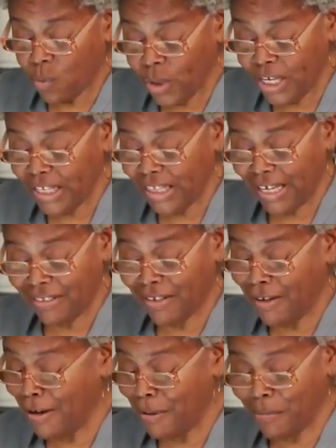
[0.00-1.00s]
We, like
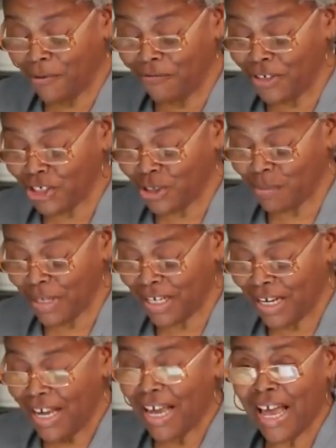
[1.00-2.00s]
the humble
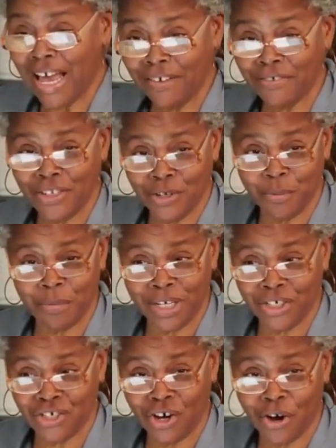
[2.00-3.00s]
fishermen, have so
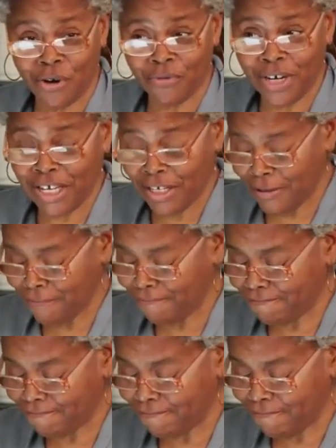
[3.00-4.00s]
much already.
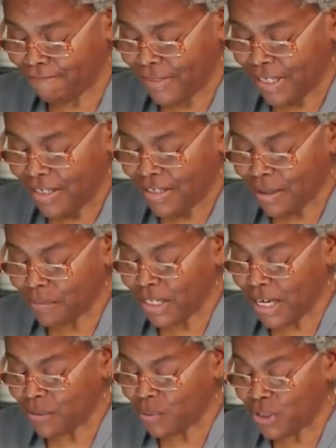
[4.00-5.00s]

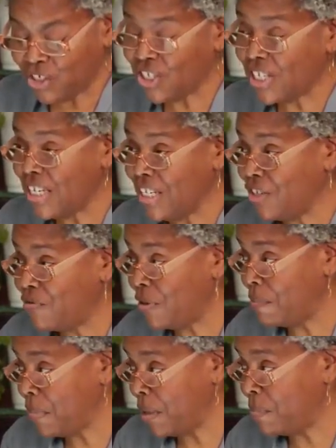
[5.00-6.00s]
Sometimes we just need to
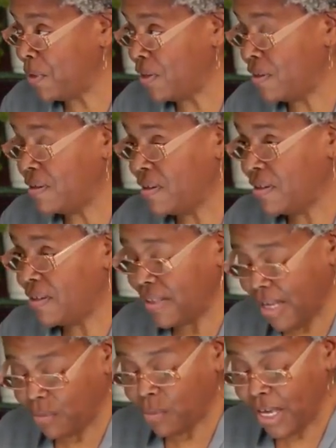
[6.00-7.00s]
remember
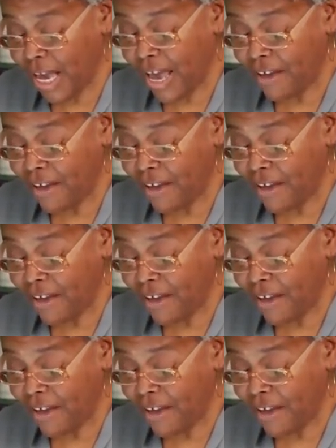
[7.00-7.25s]
that we